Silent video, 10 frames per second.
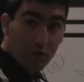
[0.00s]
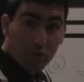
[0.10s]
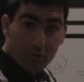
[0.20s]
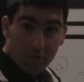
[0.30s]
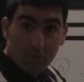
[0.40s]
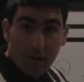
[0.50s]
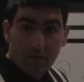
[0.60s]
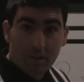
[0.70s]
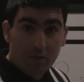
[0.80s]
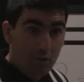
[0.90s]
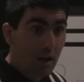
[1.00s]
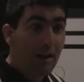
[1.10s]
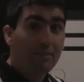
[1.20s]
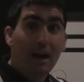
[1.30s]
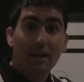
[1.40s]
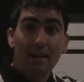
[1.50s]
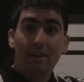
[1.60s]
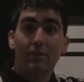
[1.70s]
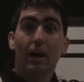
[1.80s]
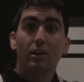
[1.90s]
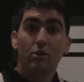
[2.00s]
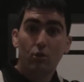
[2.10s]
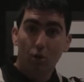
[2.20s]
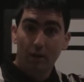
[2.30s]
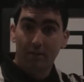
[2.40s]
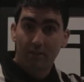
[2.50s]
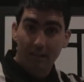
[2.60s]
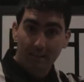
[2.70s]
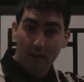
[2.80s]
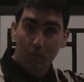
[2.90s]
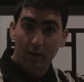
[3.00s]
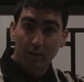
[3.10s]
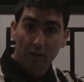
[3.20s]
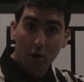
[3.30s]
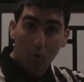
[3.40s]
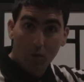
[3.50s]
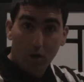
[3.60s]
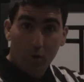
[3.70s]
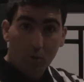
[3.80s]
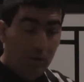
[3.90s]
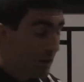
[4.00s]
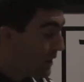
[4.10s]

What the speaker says: knows that you have that. So I've got it, you go ahead, take that way, go.